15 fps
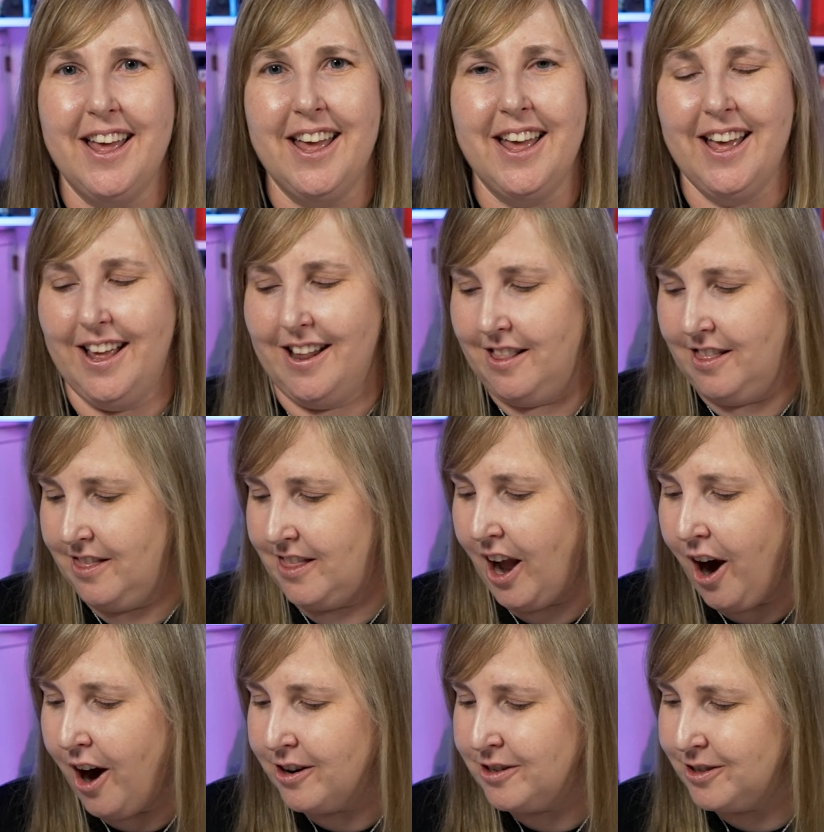And they
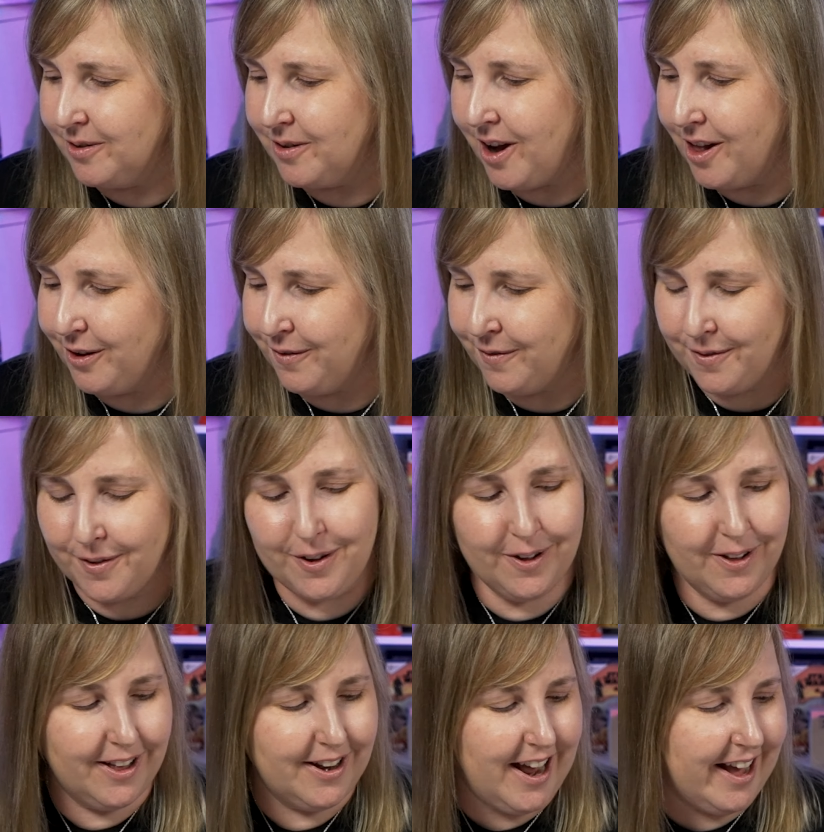are so
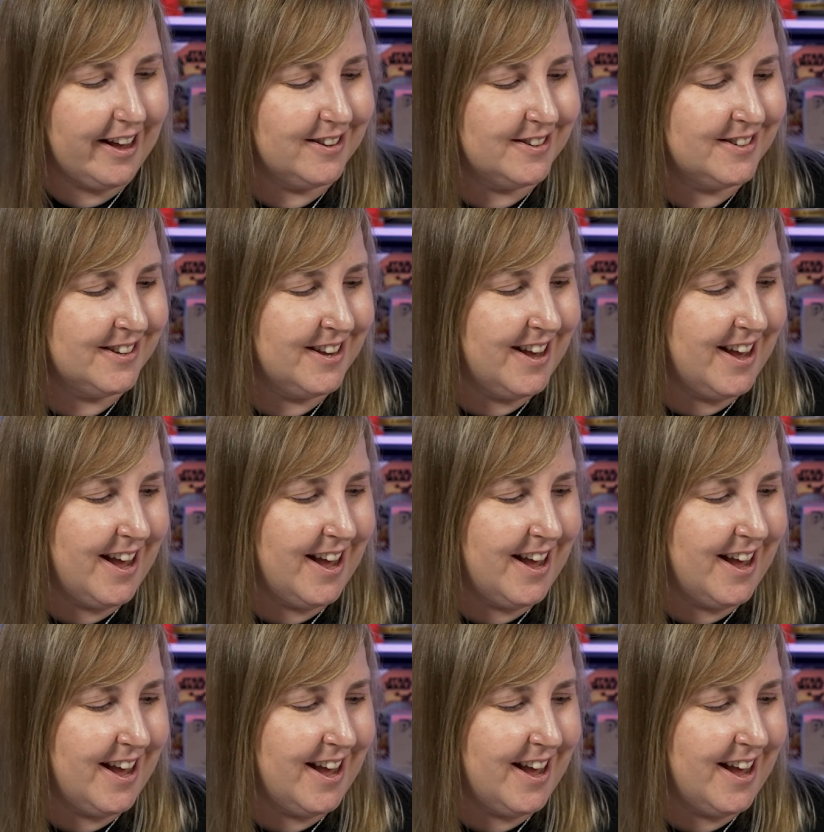colorful and nice.